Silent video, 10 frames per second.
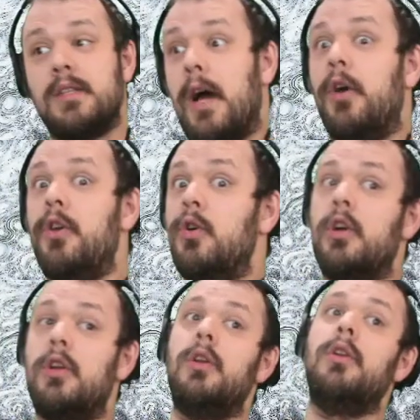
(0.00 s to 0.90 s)
Now, you
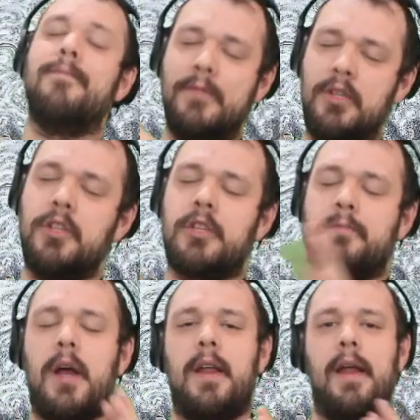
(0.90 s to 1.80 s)
could
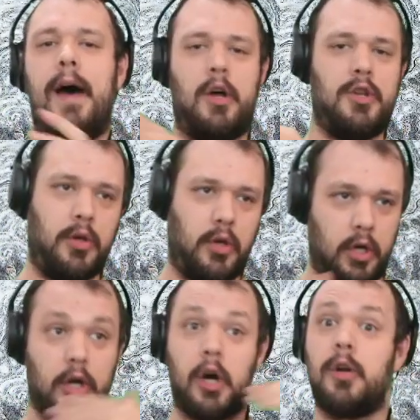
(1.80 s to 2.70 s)
spread it out, and you could
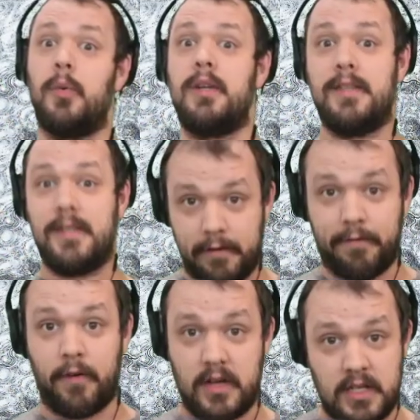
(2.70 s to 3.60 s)
go to a
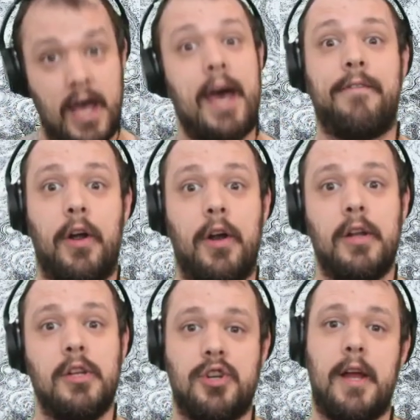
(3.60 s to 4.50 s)
different tavern
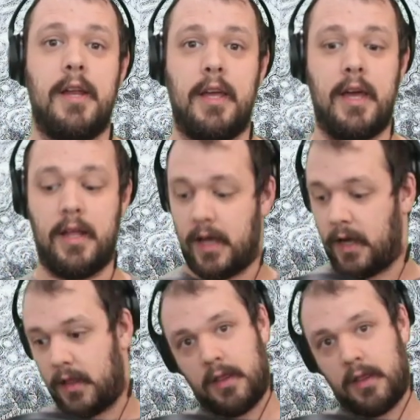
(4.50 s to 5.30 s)
and try to get like